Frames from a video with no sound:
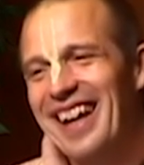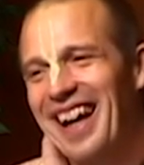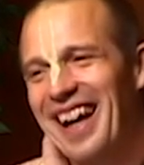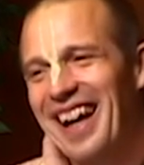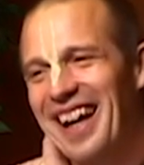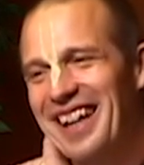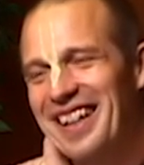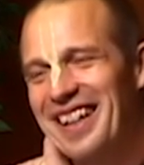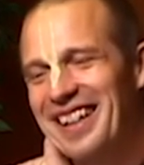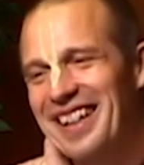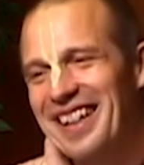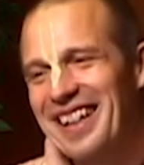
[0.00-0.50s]

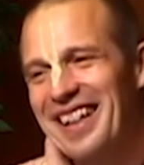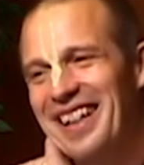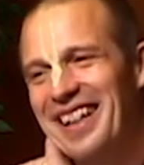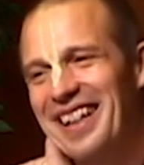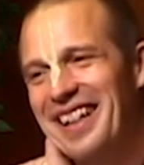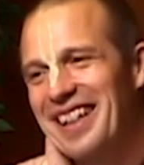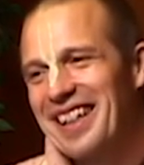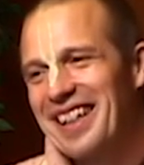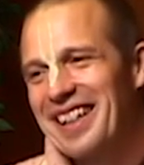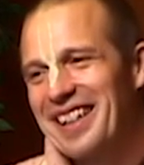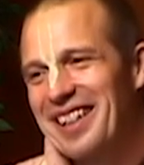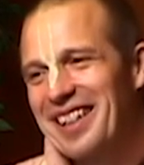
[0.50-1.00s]
And
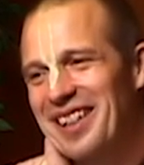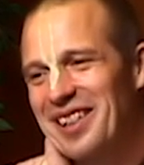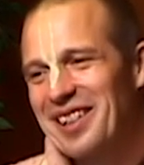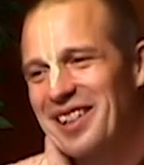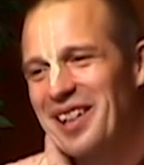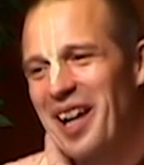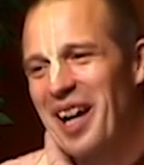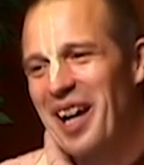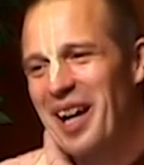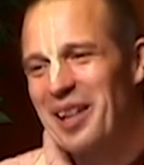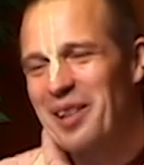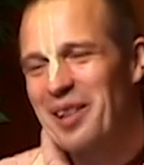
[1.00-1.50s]

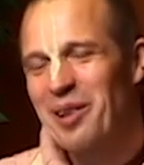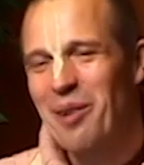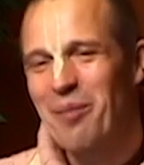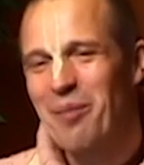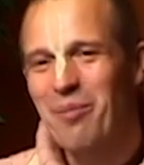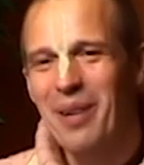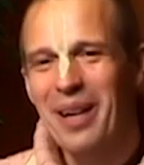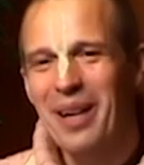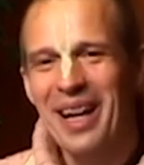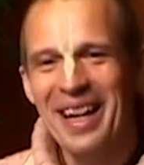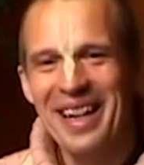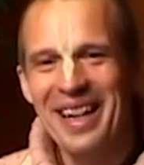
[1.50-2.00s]
Krishna had
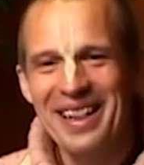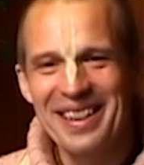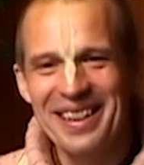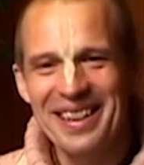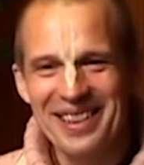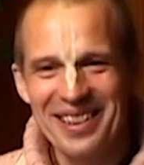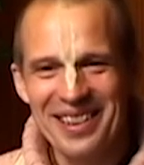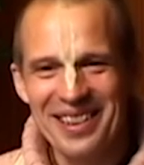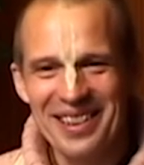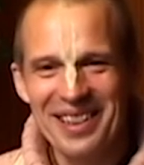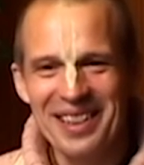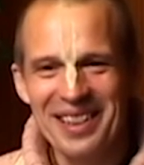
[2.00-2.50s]
complained
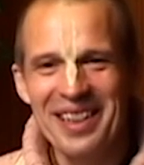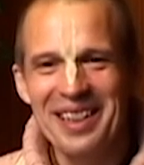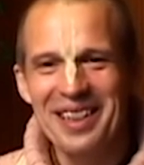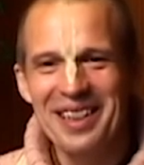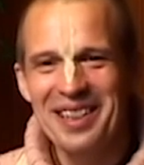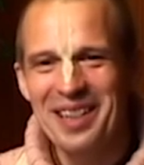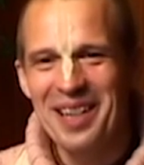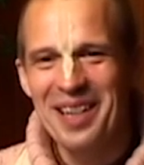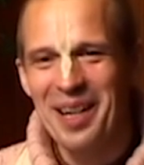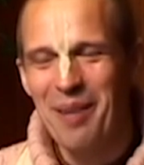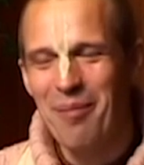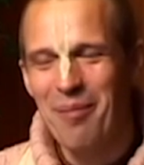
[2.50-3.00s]
to
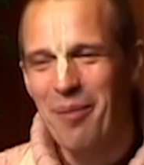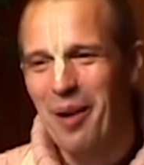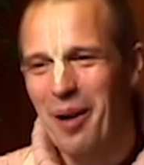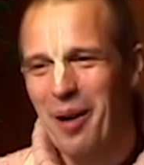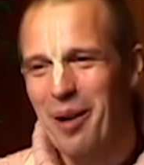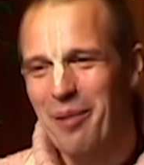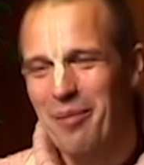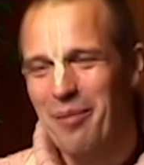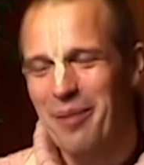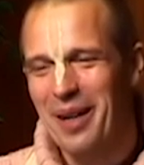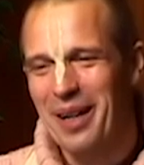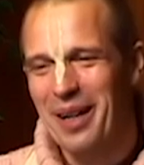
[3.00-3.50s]
Srila
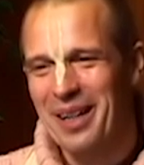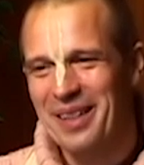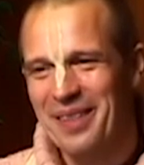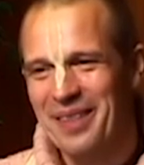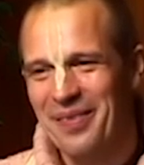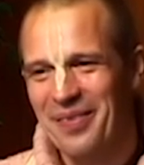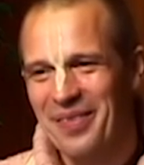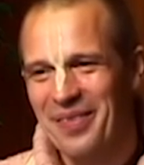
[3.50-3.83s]
Prabhupada.